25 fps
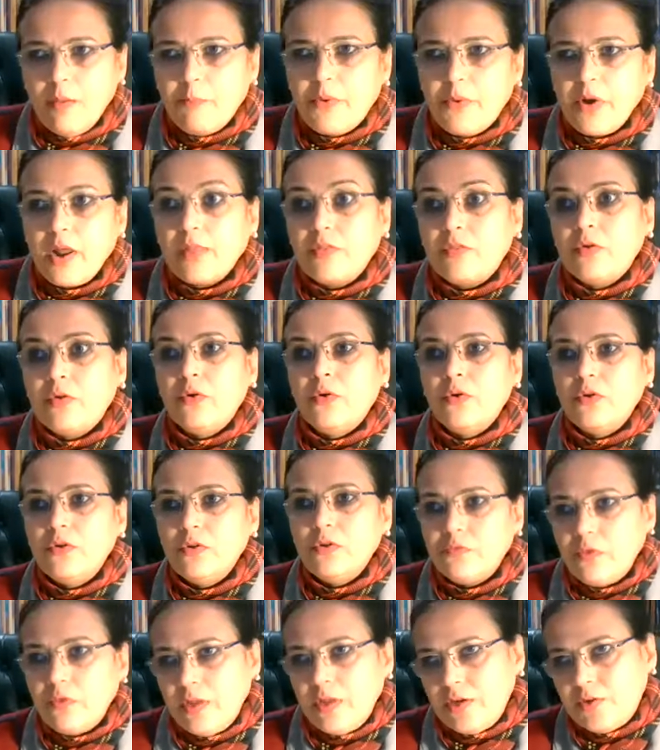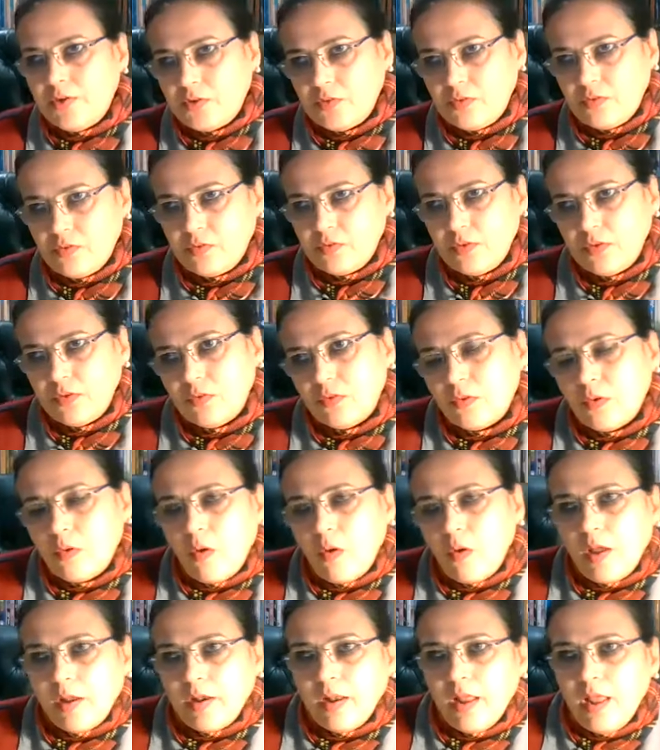brotherhood of nations and so
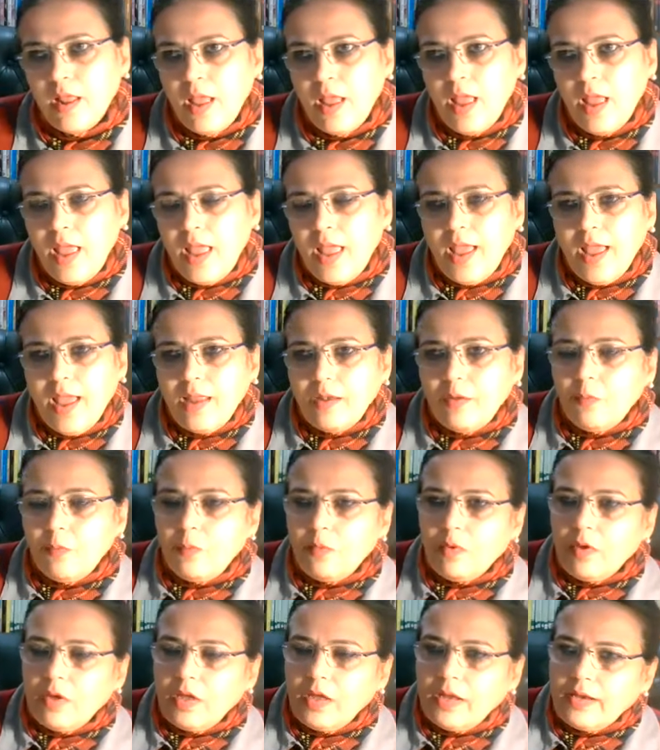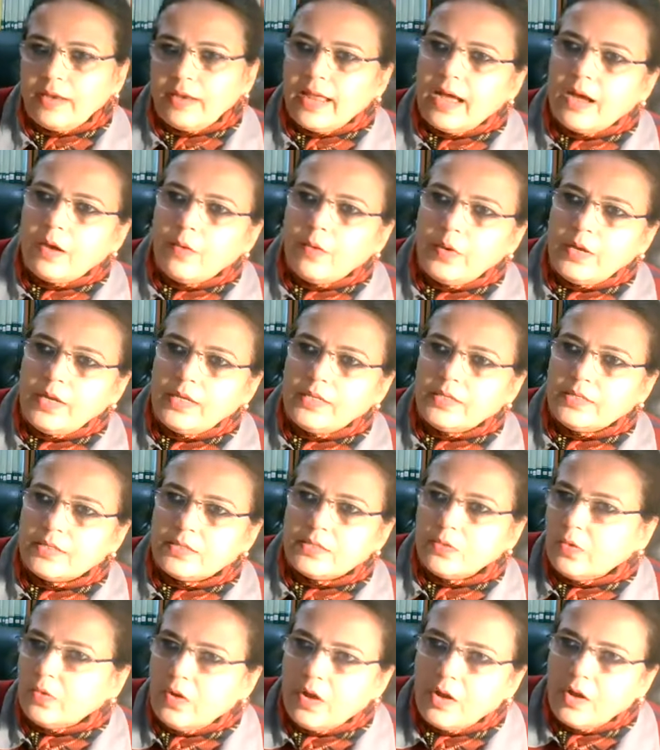on. And now it's
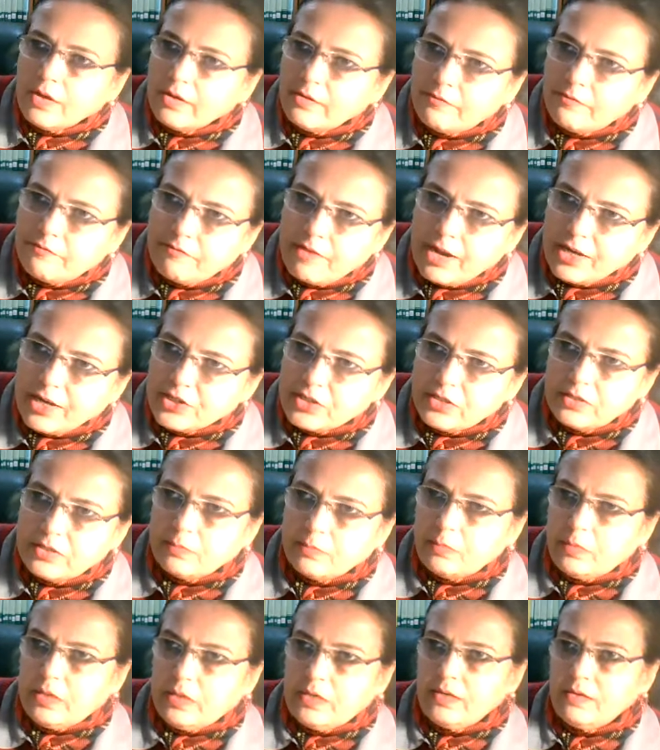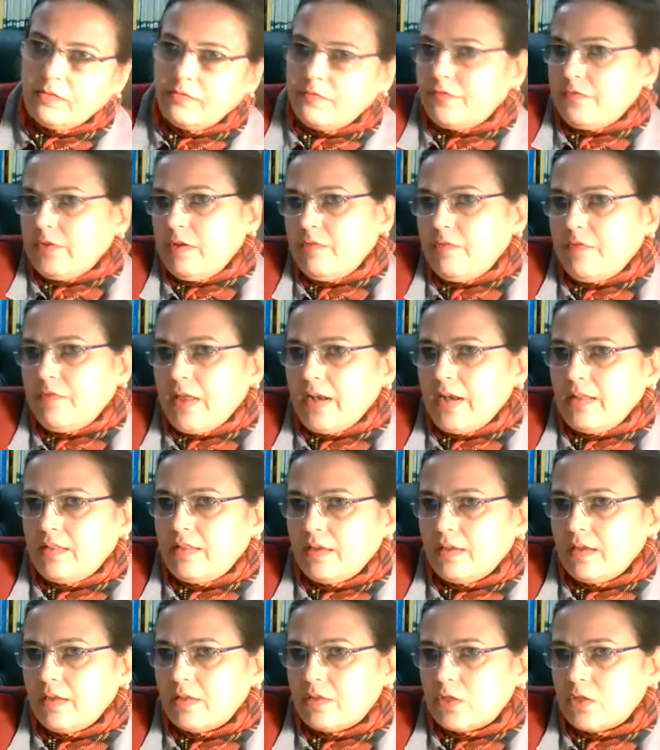no longer fashionable. If
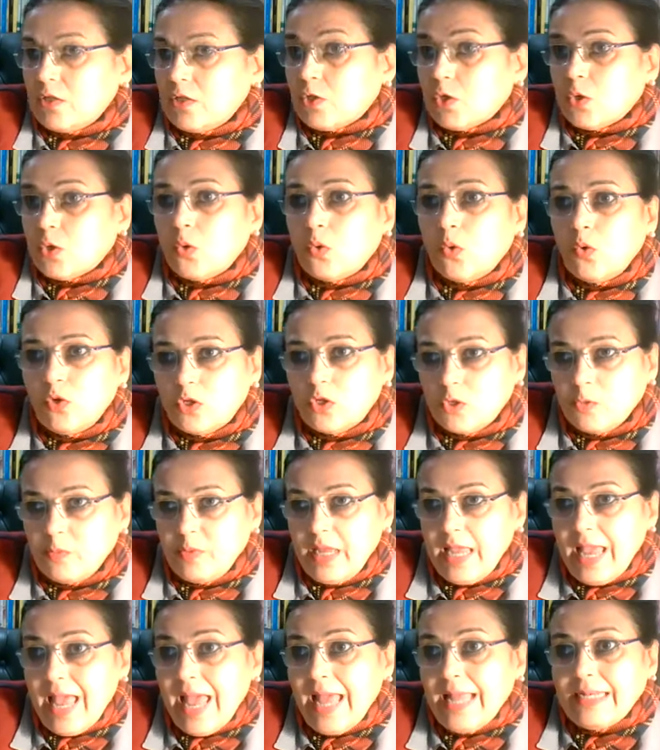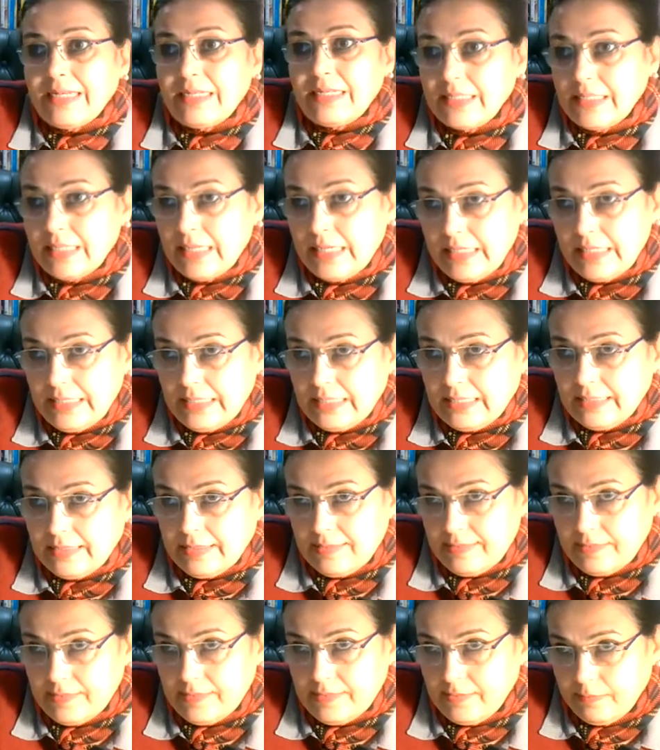anything, it's cool to be
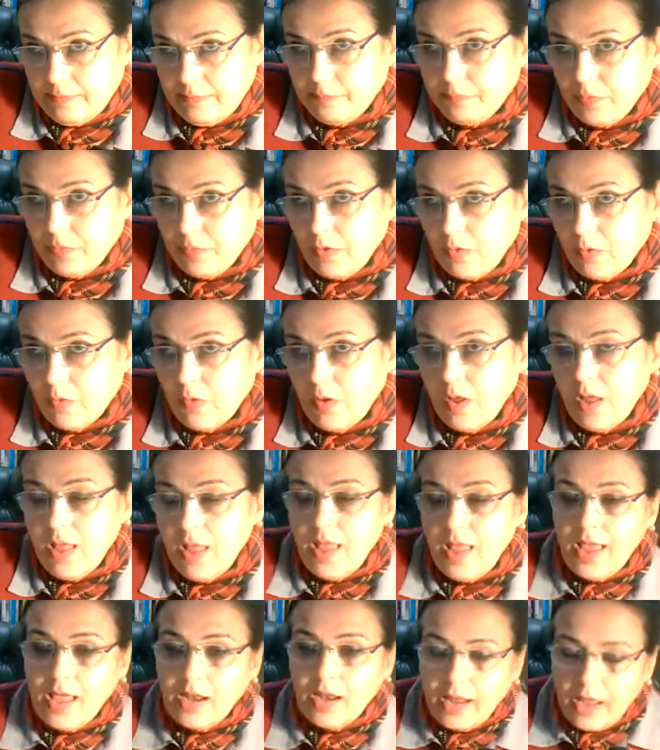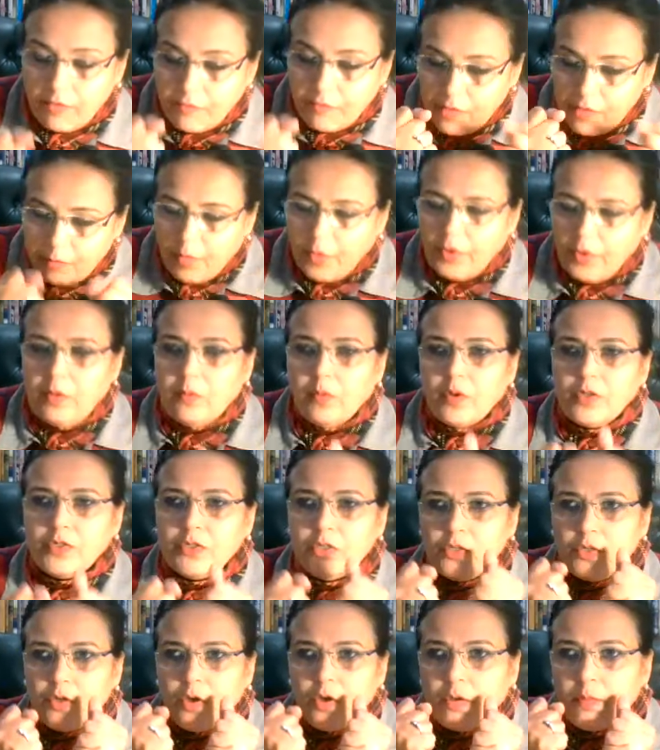anti-elitist, And everybody wants
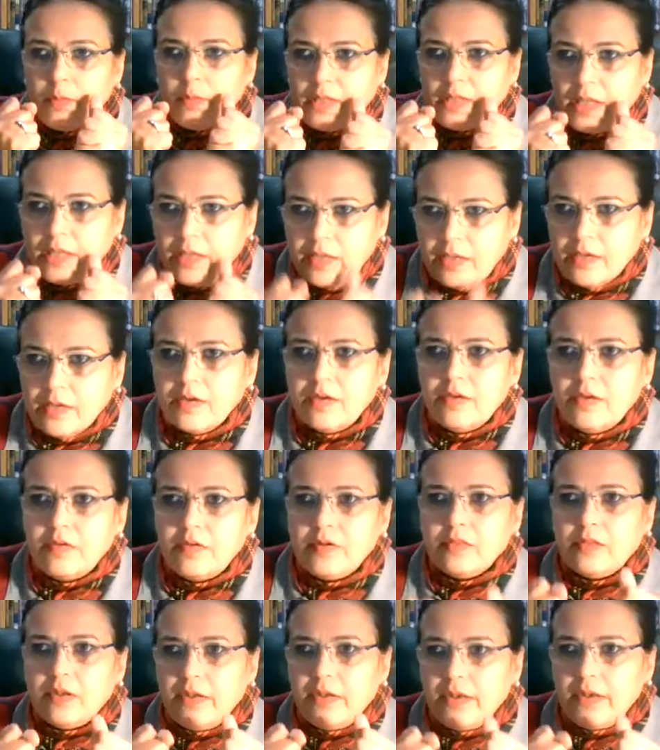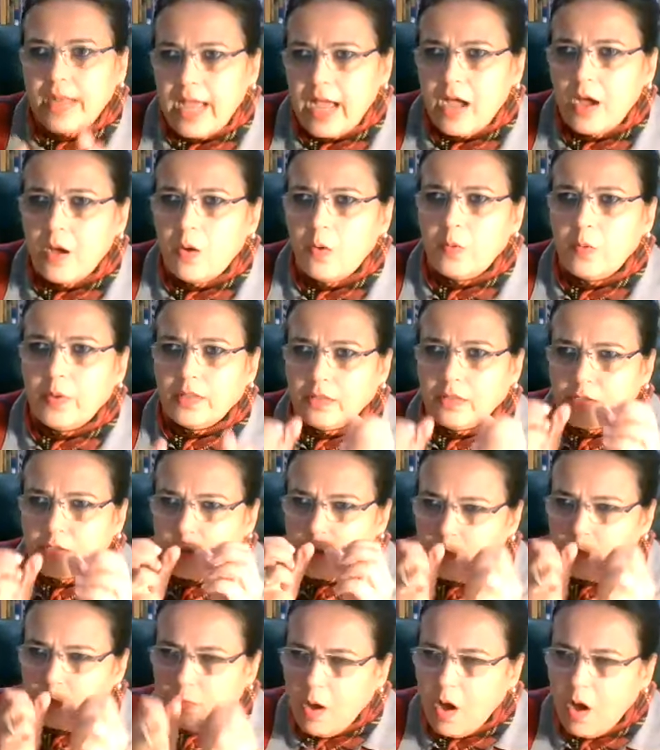to talk about the here and the now and the
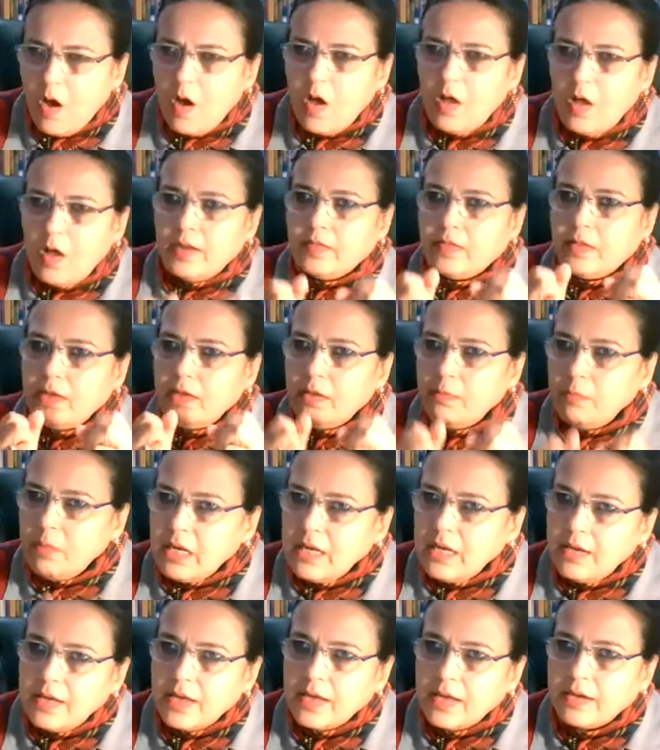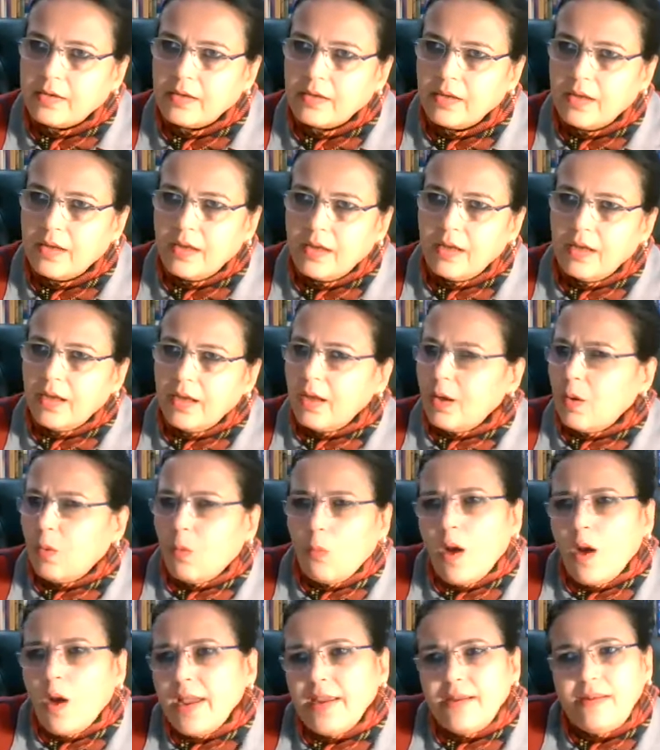small and the immediate.
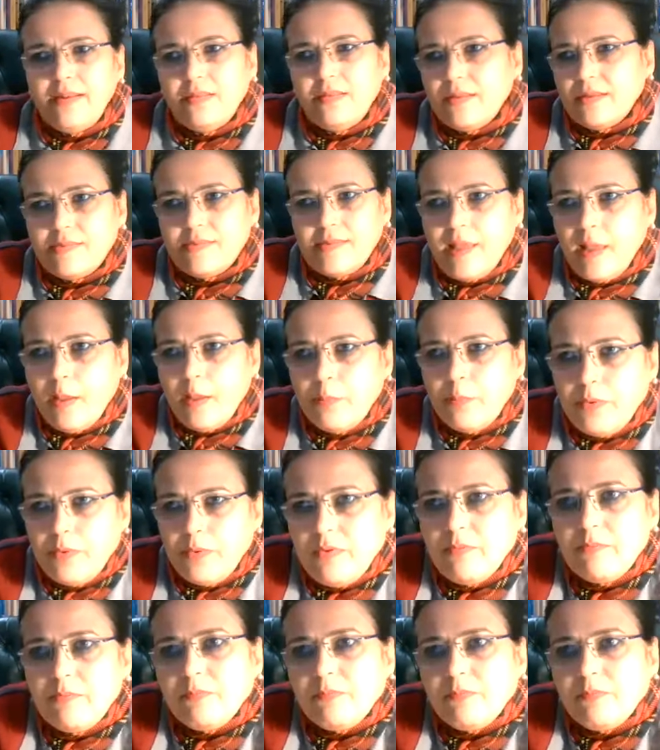Why did this happen?